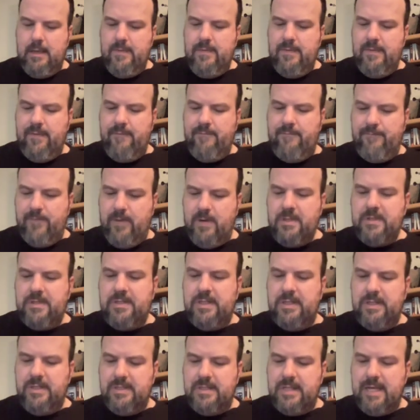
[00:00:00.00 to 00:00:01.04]
The first
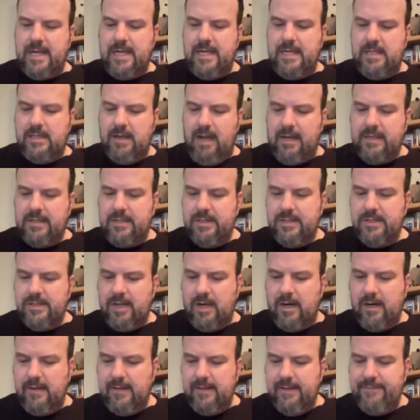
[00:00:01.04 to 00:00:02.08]
and second Doctors
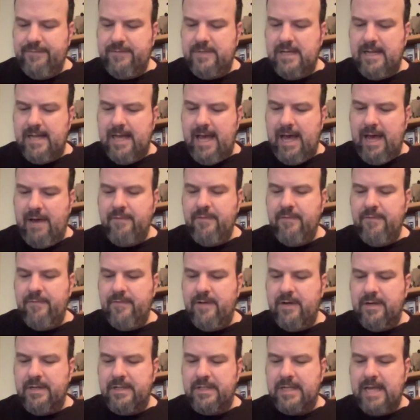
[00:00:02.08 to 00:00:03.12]
are lifted out of
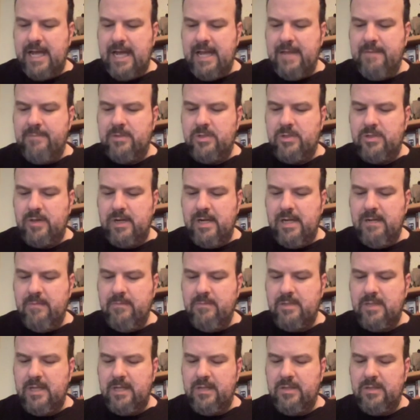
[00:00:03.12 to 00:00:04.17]
their time
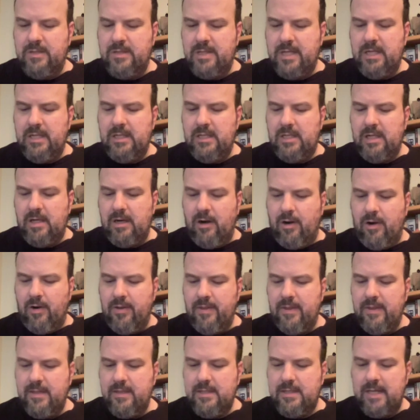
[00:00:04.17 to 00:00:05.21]
streams and sent to
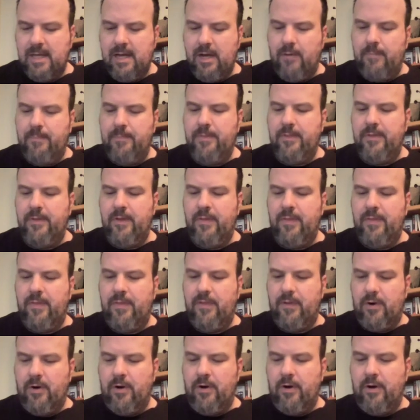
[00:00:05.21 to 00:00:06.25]
Earth to help the
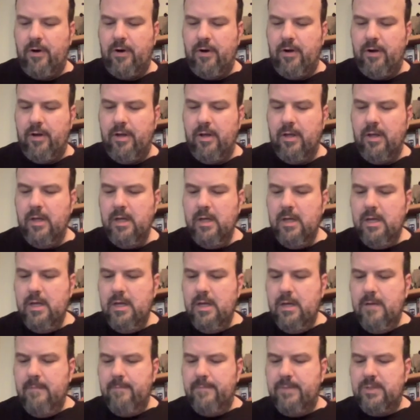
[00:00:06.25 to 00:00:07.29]
third.
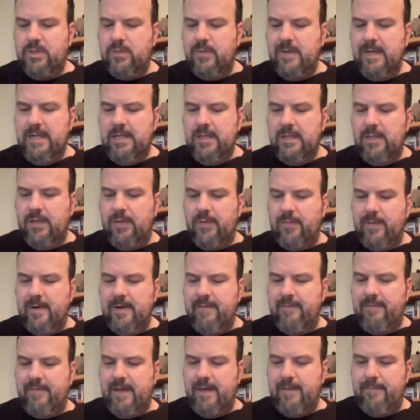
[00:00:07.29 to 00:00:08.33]
Between the three
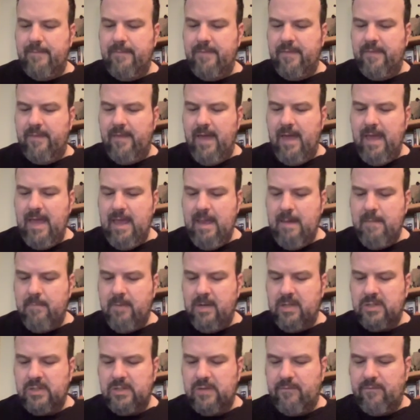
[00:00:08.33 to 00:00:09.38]
of them, they
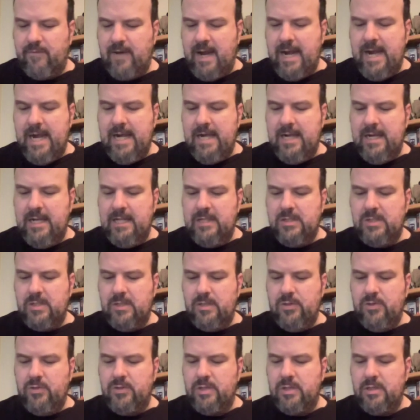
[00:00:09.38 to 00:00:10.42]
must find a
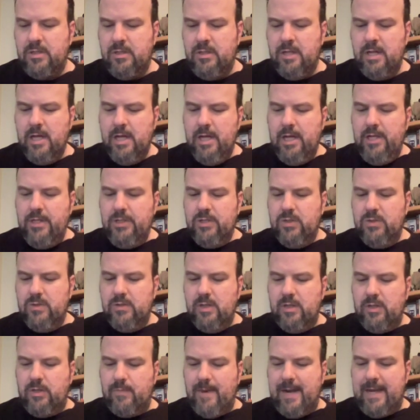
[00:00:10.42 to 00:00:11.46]
solution to
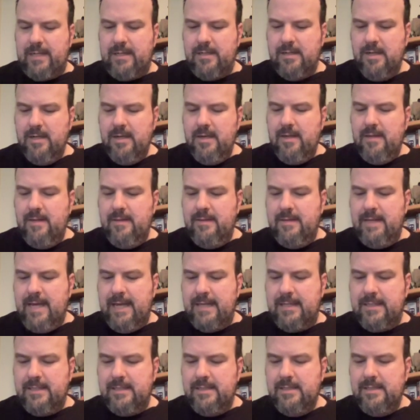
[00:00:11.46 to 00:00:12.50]
the threat
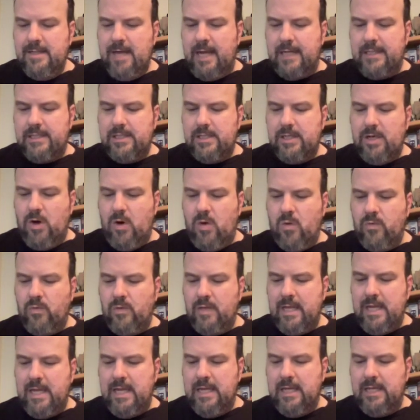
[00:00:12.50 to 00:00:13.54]
that not
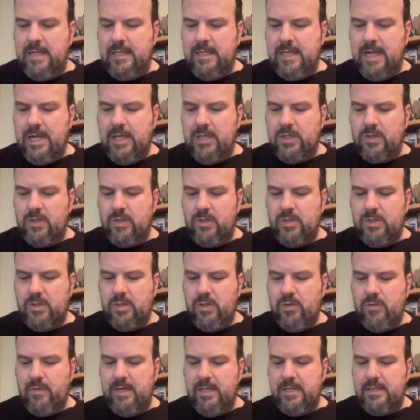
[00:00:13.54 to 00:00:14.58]
only endangers
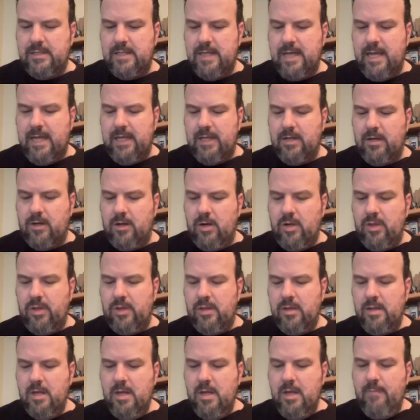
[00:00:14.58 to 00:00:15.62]
Unit and Earth,
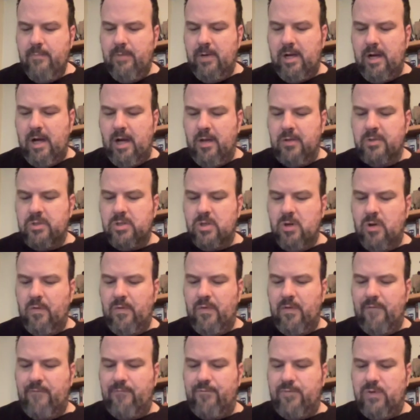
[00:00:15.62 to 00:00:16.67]
but also
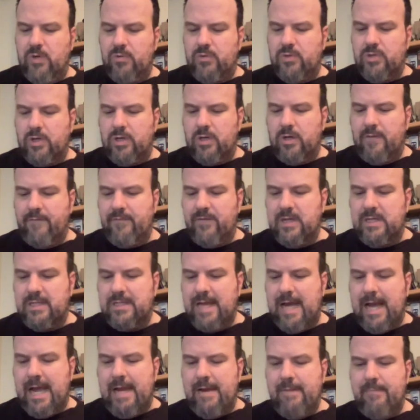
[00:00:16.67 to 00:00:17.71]
the future of the
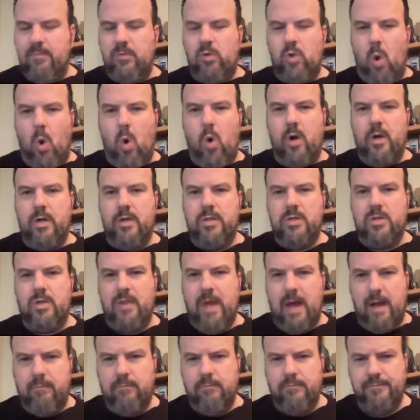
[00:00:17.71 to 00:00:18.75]
Time Lords
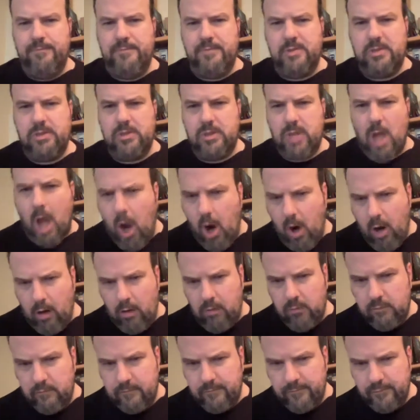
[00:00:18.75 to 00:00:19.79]

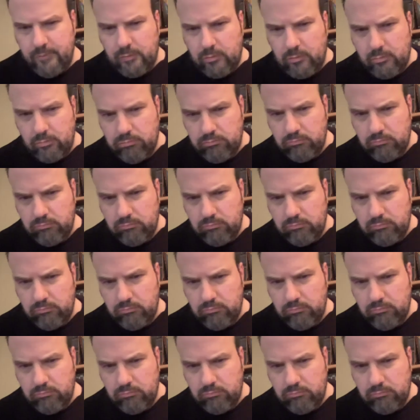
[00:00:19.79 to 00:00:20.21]
themselves.